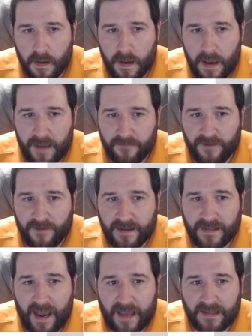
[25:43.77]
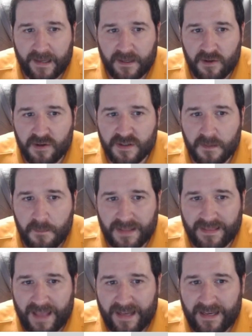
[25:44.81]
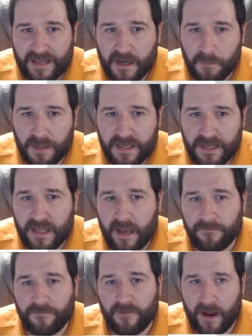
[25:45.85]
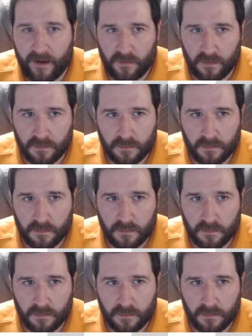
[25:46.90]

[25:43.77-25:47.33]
And finally, I'd like you to submit that in a PDF file.